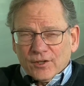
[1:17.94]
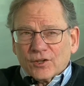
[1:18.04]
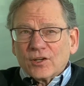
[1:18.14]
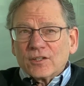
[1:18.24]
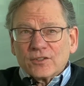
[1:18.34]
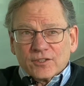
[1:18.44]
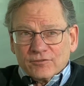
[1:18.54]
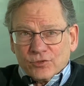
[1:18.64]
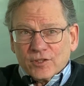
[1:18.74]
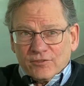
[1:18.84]
than
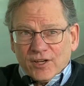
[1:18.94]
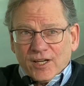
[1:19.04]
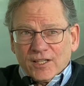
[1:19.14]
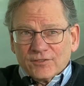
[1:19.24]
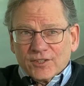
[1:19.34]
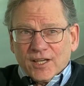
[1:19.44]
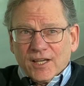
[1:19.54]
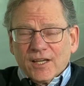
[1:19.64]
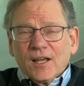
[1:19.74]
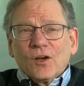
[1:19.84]
45,
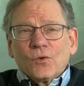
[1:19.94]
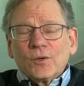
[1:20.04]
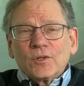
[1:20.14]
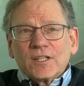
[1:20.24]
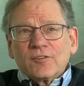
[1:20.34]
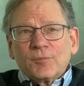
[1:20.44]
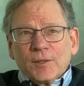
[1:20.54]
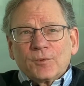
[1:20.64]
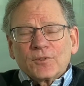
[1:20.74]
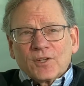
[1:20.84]
say, we would give
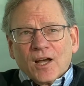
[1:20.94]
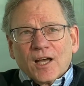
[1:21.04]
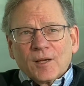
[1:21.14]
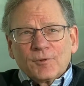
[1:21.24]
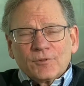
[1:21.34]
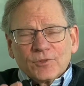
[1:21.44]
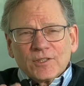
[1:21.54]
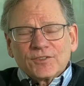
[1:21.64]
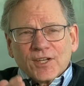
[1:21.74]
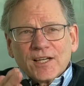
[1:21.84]
people time. If we
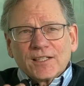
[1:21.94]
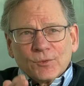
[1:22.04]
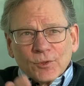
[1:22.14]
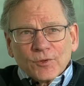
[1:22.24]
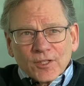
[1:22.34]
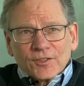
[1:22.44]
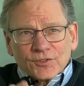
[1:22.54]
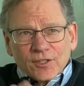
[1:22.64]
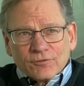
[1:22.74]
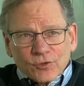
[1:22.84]
decided that we were going to
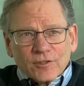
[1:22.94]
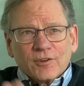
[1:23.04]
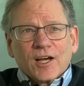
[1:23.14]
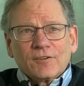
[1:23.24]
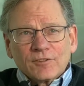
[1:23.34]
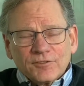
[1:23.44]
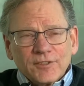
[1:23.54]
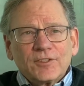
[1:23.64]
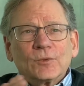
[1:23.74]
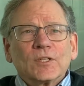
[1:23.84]
start at 45 or
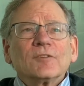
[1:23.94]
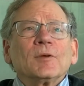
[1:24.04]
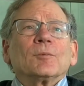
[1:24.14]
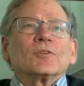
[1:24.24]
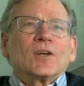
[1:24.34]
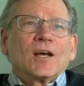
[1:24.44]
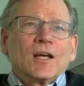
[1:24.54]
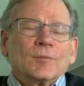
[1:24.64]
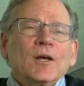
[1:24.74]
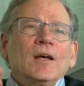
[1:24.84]
50, we'd give people
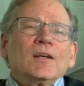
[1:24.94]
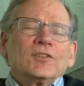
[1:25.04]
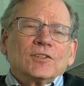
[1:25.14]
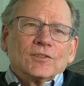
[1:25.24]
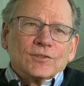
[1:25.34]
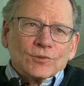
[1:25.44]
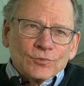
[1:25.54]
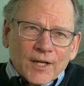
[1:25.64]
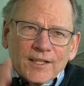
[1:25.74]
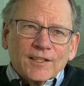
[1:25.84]
time to
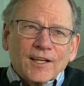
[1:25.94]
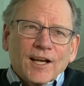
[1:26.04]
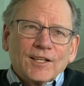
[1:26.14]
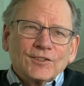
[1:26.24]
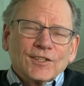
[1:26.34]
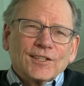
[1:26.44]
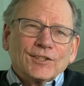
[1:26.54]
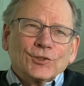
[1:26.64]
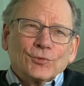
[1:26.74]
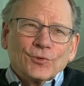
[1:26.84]
recognize that
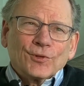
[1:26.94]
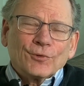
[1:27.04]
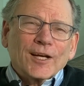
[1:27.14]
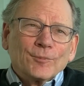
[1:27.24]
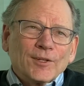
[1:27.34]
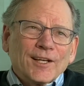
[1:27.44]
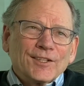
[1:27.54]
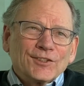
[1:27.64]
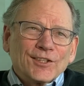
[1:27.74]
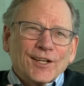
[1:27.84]
that's a
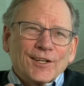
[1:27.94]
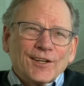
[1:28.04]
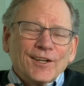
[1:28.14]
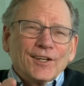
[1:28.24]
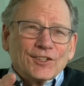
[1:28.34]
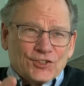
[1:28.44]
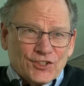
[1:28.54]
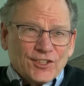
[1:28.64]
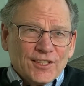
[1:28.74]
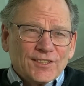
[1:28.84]
recommendation that is
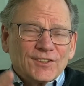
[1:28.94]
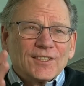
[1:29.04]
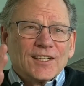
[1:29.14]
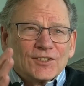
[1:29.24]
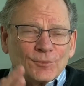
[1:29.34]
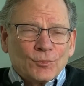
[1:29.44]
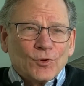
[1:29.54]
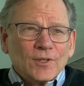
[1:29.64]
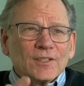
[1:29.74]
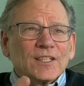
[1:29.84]
serious, that it's
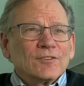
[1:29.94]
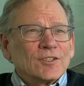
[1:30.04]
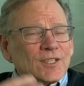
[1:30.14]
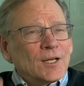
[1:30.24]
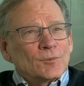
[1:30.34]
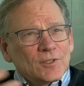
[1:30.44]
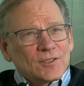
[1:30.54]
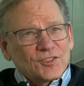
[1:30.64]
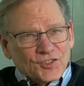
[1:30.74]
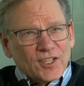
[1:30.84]
important, give it time to
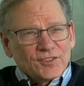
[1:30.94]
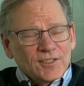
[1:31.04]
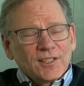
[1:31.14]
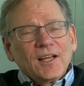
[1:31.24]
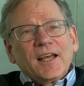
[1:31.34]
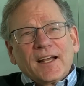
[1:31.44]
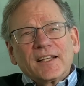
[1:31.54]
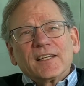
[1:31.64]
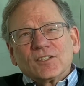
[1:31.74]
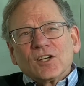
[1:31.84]
discuss it, and
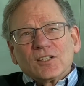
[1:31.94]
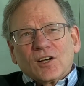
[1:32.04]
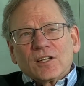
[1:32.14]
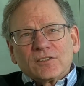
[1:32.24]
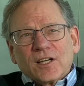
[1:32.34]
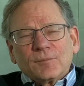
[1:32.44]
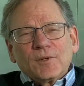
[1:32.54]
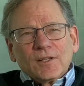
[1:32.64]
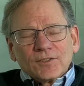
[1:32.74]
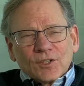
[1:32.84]
get it done on time.
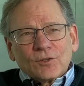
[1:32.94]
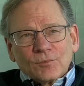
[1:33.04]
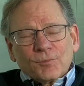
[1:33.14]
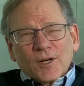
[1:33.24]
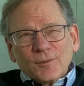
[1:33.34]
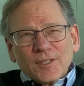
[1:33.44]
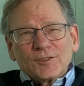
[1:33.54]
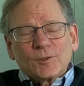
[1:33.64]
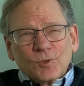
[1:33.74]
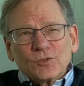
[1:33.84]
So
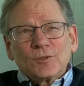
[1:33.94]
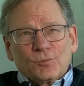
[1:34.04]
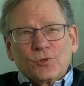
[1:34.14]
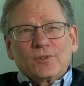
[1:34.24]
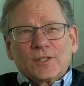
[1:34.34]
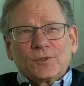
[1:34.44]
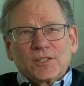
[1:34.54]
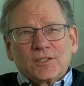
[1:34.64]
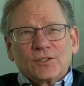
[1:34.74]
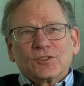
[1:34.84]
perhaps the most important thing we
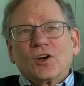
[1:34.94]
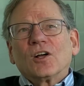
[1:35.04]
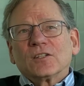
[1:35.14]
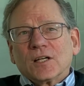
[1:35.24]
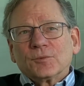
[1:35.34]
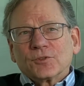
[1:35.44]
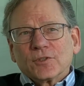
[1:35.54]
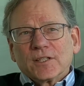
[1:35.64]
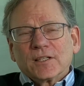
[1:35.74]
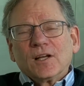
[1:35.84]
could do is on-time screening.